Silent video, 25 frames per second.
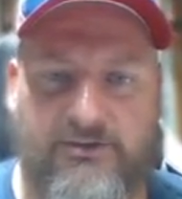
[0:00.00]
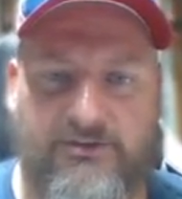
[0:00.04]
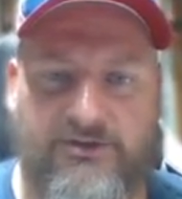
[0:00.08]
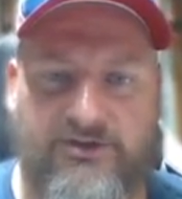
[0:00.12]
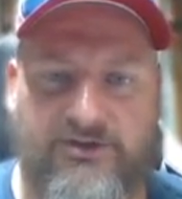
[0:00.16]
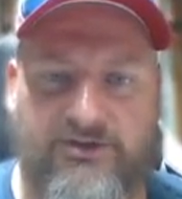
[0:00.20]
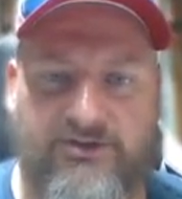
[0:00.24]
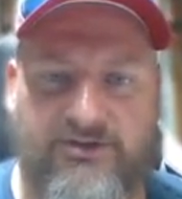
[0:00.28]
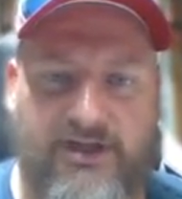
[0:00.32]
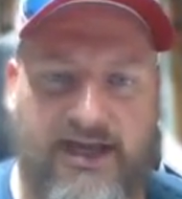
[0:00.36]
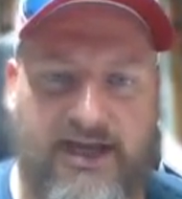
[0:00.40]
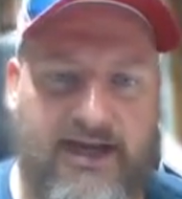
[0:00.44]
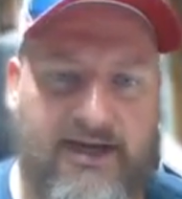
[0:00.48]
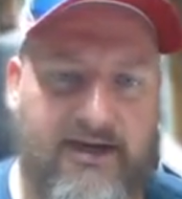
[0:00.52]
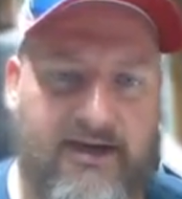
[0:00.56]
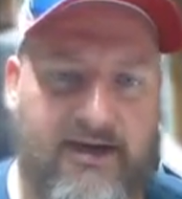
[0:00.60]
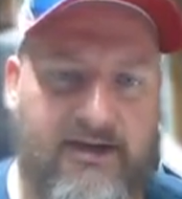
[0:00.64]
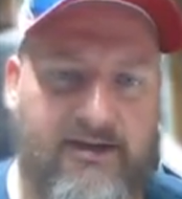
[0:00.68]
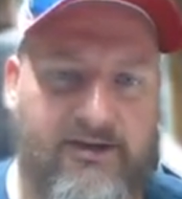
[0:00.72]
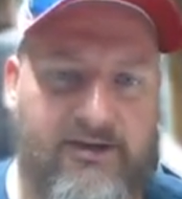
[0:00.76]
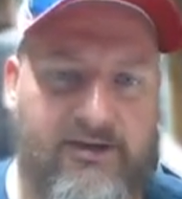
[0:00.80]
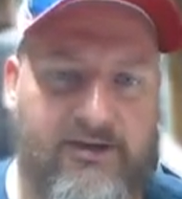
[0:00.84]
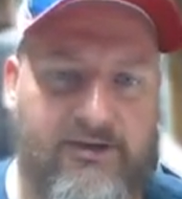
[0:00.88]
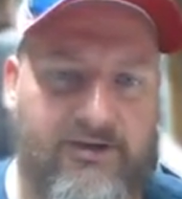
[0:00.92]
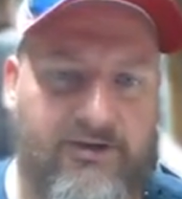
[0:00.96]
which is adding
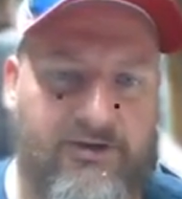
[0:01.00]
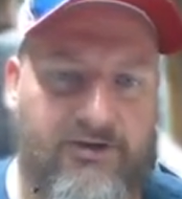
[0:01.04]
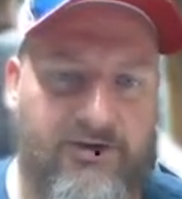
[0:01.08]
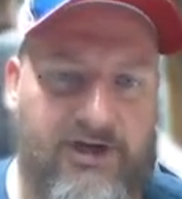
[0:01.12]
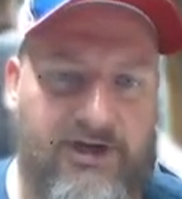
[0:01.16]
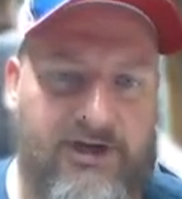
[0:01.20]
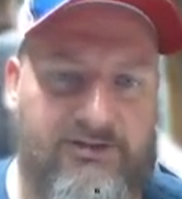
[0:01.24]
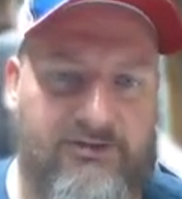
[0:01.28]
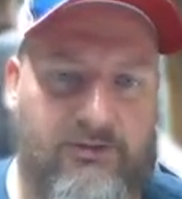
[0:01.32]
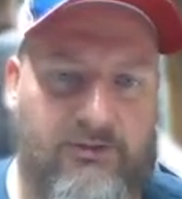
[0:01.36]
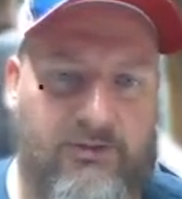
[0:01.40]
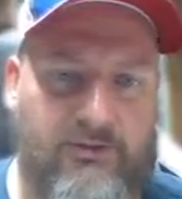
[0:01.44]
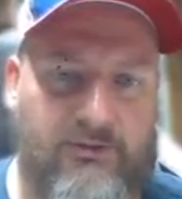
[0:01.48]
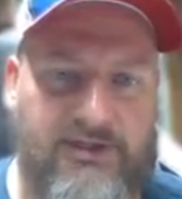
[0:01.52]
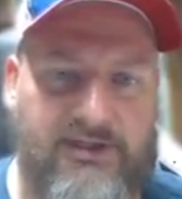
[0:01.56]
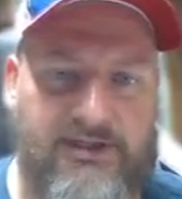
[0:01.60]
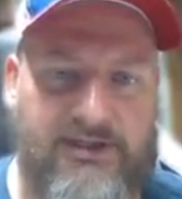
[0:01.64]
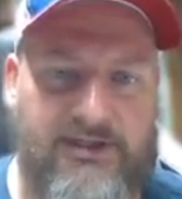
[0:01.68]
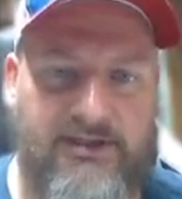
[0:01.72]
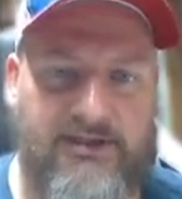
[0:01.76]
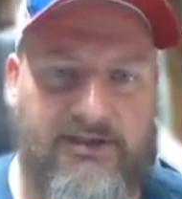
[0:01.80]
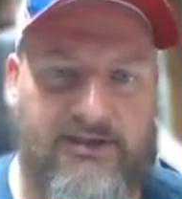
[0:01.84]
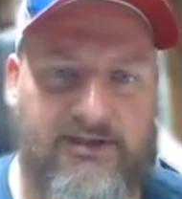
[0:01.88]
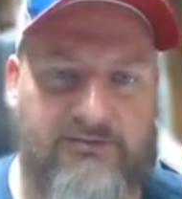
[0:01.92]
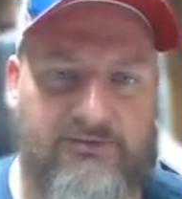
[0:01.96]
into degrees of what we
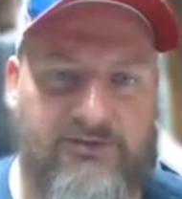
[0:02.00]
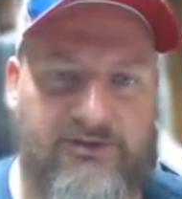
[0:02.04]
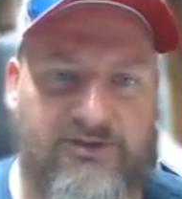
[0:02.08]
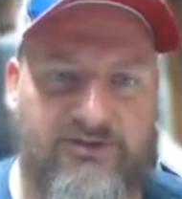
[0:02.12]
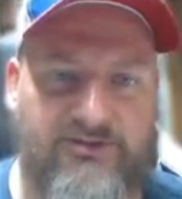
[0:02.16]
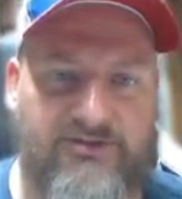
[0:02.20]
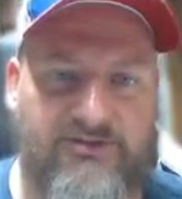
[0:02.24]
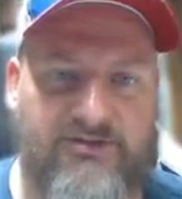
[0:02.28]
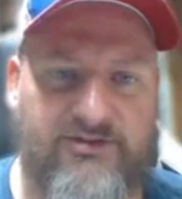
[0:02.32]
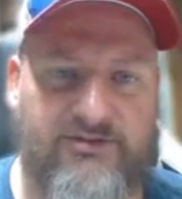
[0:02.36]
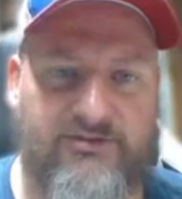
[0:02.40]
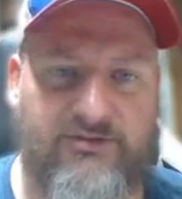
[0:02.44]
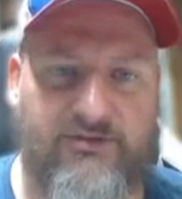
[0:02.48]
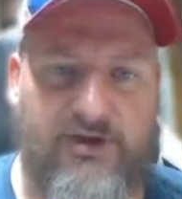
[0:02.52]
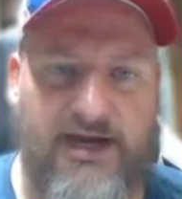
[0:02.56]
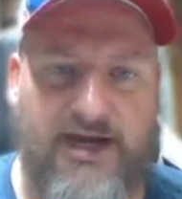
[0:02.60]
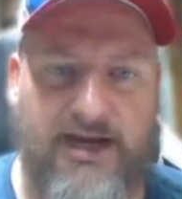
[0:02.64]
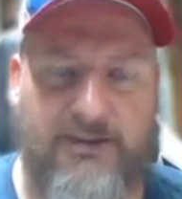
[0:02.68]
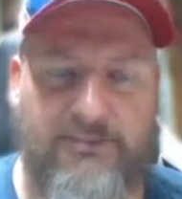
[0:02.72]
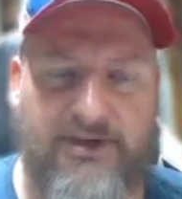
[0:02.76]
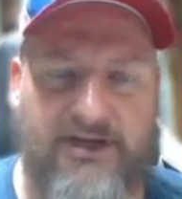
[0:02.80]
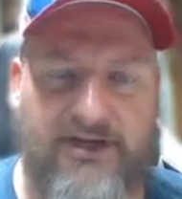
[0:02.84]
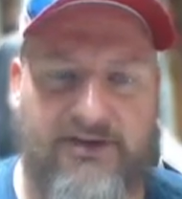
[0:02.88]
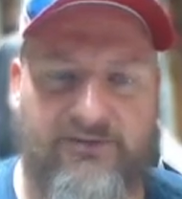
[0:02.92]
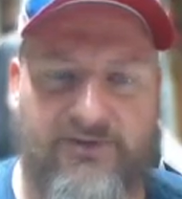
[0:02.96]
did, which is just
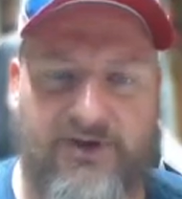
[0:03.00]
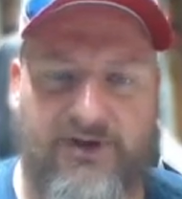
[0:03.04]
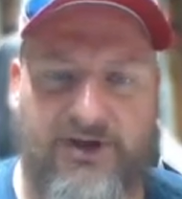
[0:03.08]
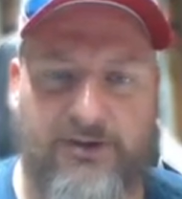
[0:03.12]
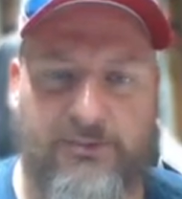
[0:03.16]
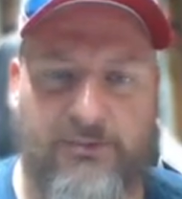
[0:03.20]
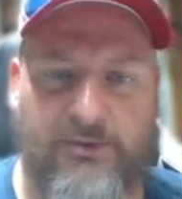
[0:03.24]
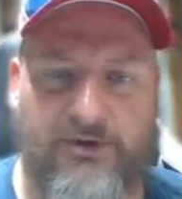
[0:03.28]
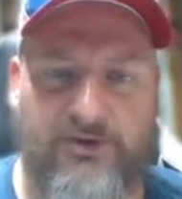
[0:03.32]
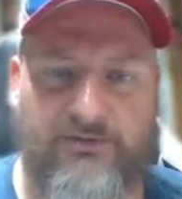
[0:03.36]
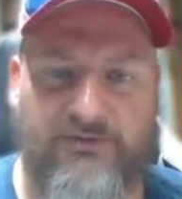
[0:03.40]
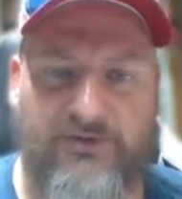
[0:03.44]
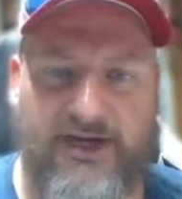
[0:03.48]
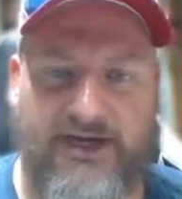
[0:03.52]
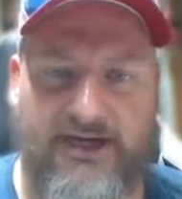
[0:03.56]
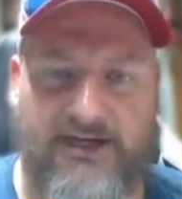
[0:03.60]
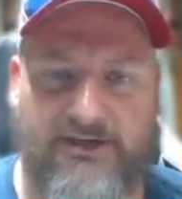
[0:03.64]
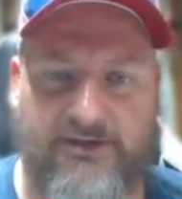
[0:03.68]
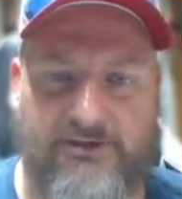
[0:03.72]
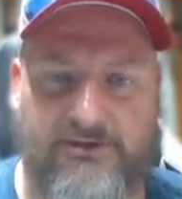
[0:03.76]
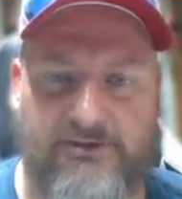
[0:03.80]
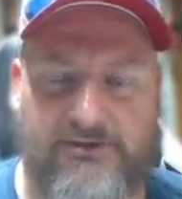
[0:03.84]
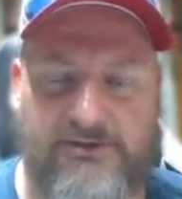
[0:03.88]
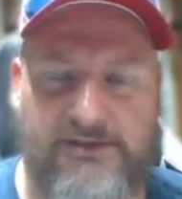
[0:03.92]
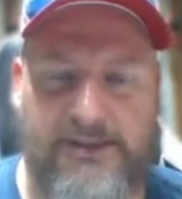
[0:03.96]
grabbing the variable of
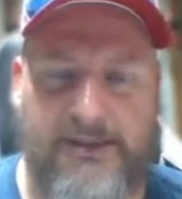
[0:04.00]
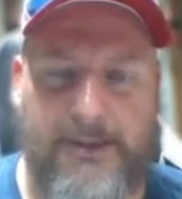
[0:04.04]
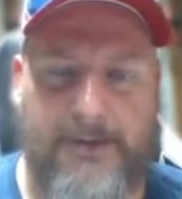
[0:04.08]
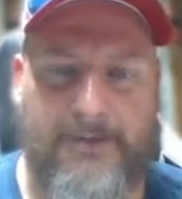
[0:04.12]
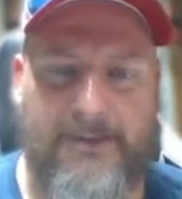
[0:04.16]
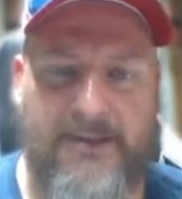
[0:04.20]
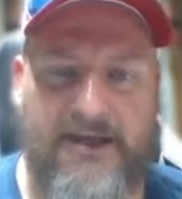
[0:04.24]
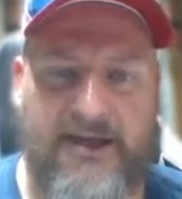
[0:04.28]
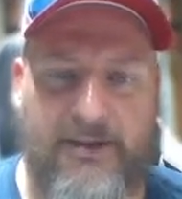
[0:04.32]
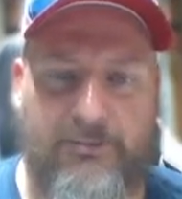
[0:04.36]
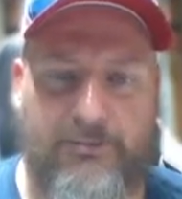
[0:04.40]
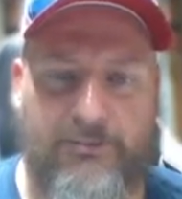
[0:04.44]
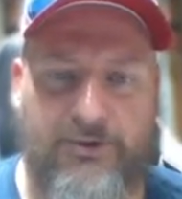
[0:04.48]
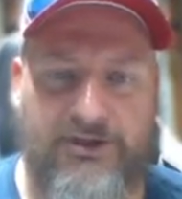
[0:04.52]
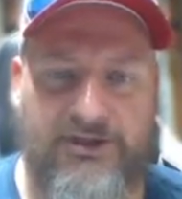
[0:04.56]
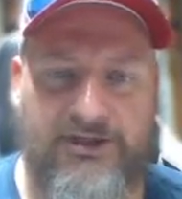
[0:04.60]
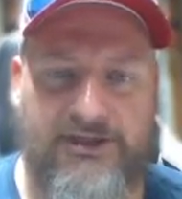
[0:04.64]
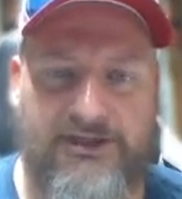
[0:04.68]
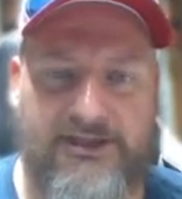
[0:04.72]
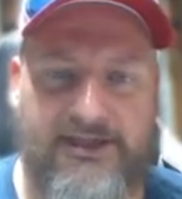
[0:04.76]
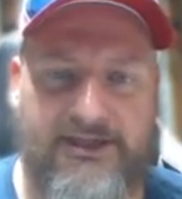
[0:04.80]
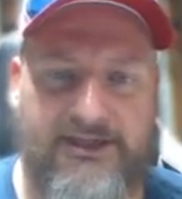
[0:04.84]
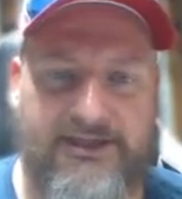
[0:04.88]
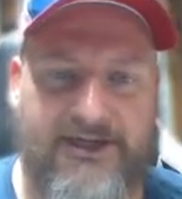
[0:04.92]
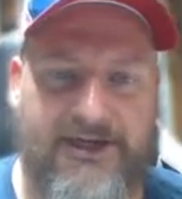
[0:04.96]
angle and putting
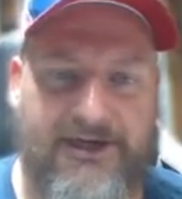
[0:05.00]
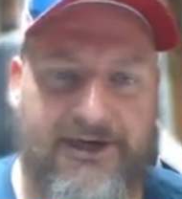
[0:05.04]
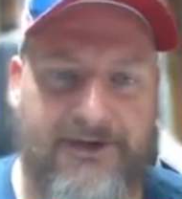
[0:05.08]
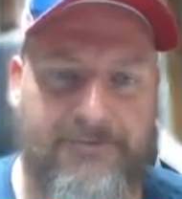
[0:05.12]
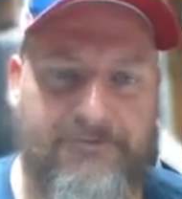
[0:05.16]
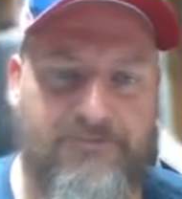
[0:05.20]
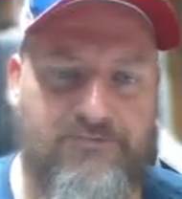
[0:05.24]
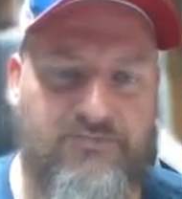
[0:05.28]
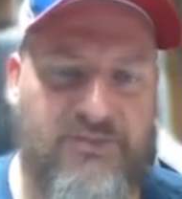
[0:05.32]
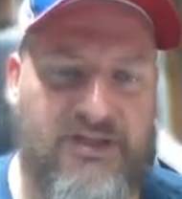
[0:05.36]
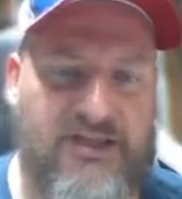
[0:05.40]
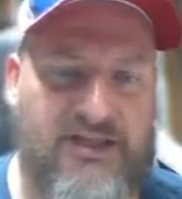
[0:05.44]
it in there,